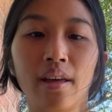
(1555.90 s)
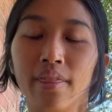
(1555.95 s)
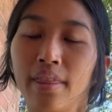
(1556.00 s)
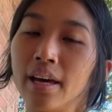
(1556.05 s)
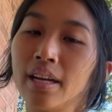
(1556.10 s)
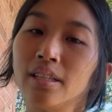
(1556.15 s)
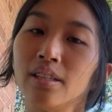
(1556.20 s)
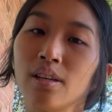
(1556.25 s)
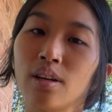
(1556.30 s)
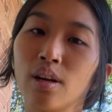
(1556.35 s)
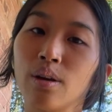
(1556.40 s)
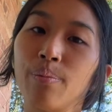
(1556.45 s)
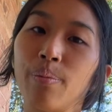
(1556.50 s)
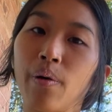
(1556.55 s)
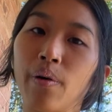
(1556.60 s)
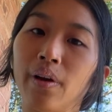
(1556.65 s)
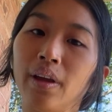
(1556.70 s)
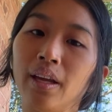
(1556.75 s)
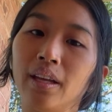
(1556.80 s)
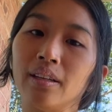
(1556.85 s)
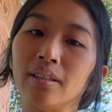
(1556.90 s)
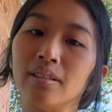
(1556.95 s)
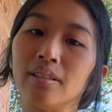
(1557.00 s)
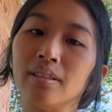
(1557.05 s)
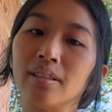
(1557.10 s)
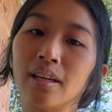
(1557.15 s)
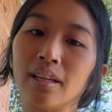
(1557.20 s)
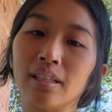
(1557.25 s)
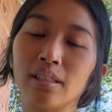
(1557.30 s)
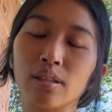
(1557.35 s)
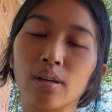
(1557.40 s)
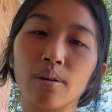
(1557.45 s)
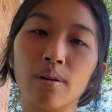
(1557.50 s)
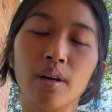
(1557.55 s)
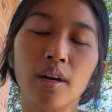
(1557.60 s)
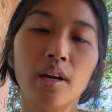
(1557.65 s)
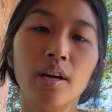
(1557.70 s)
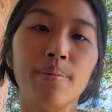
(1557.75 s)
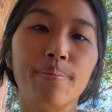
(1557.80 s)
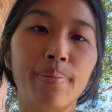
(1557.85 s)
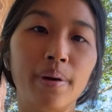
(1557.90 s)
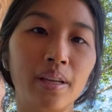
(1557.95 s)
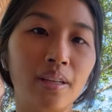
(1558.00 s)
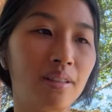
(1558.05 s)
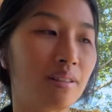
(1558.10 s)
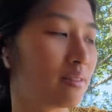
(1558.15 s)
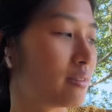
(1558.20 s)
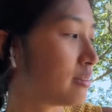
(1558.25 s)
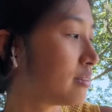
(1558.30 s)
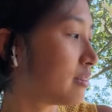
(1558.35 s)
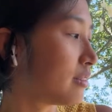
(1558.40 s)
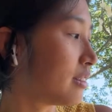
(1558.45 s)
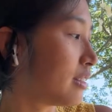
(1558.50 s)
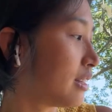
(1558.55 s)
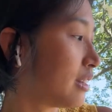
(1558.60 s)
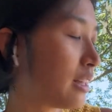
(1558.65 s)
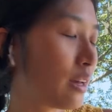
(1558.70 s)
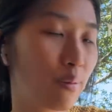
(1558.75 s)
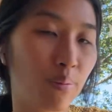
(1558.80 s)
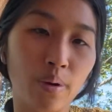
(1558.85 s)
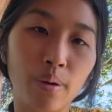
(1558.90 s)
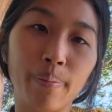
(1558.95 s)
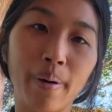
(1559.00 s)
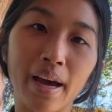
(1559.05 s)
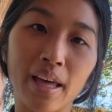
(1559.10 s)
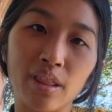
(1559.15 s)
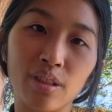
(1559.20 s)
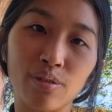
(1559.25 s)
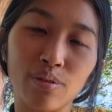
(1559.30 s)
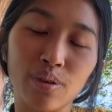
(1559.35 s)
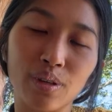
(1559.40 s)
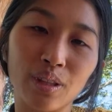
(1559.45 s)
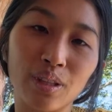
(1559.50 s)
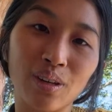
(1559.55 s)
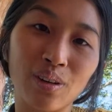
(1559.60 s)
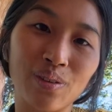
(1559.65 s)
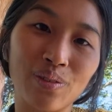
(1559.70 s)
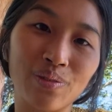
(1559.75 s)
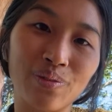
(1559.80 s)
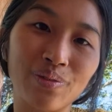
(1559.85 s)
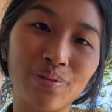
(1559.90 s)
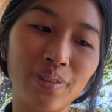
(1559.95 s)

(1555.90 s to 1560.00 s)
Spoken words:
That is a good point. That is a good. But they will bite through it though.